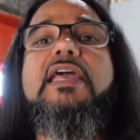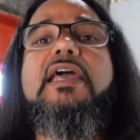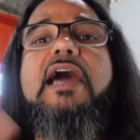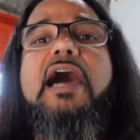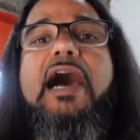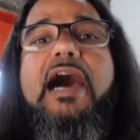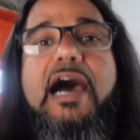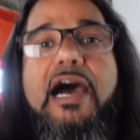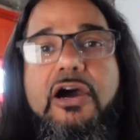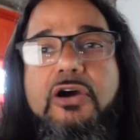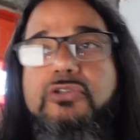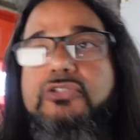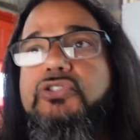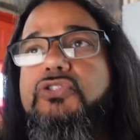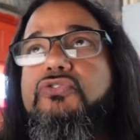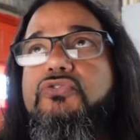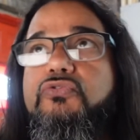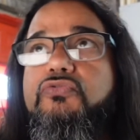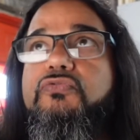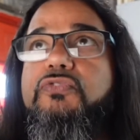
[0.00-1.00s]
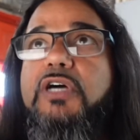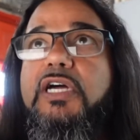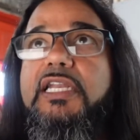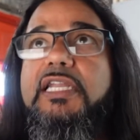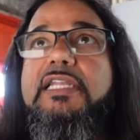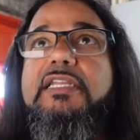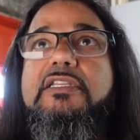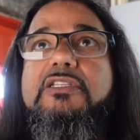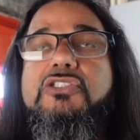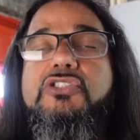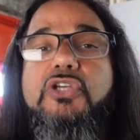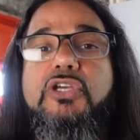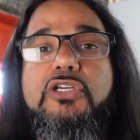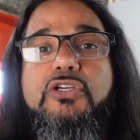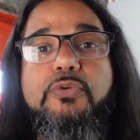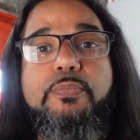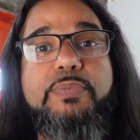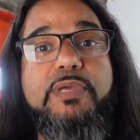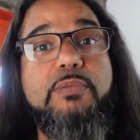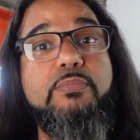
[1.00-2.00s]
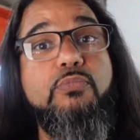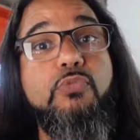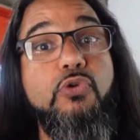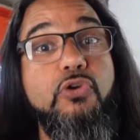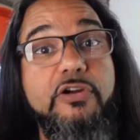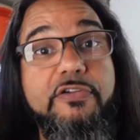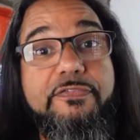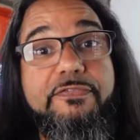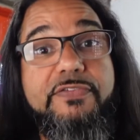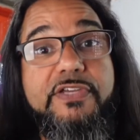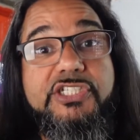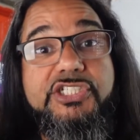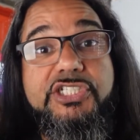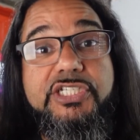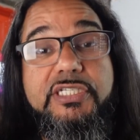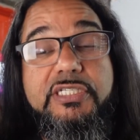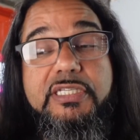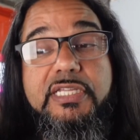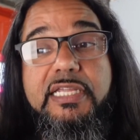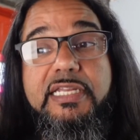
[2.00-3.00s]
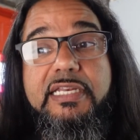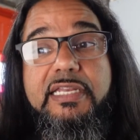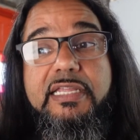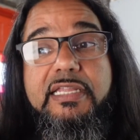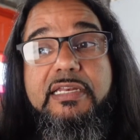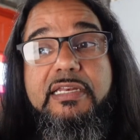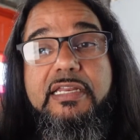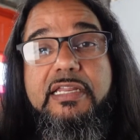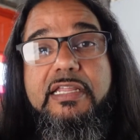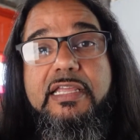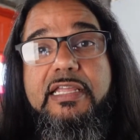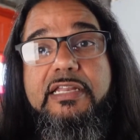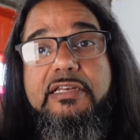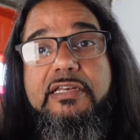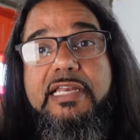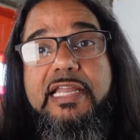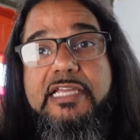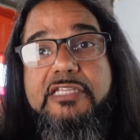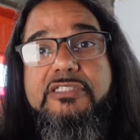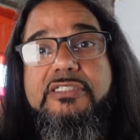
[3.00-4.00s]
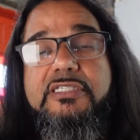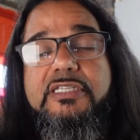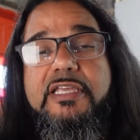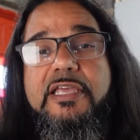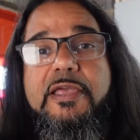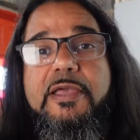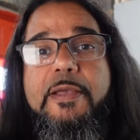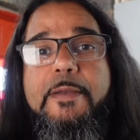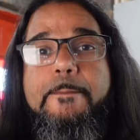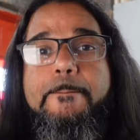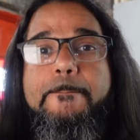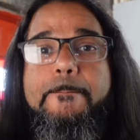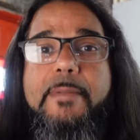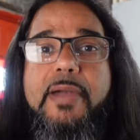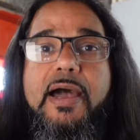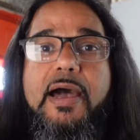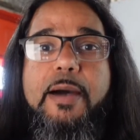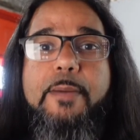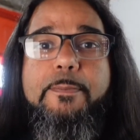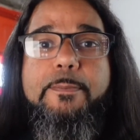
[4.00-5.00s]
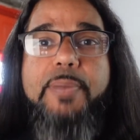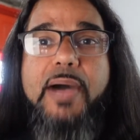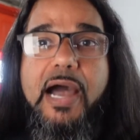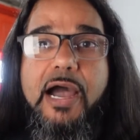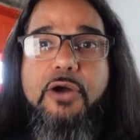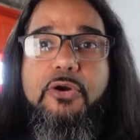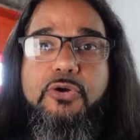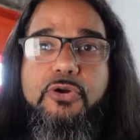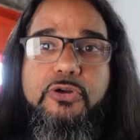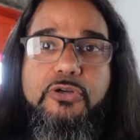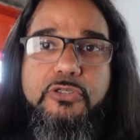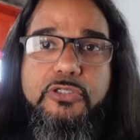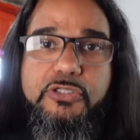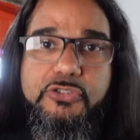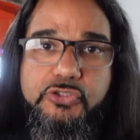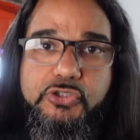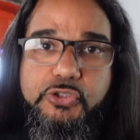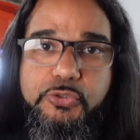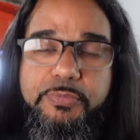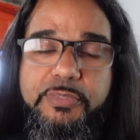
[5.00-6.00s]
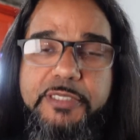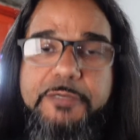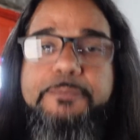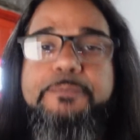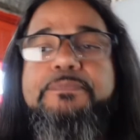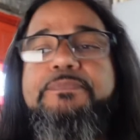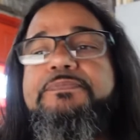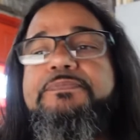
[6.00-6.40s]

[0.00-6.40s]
how to run it so it could be more efficient and less power consuming.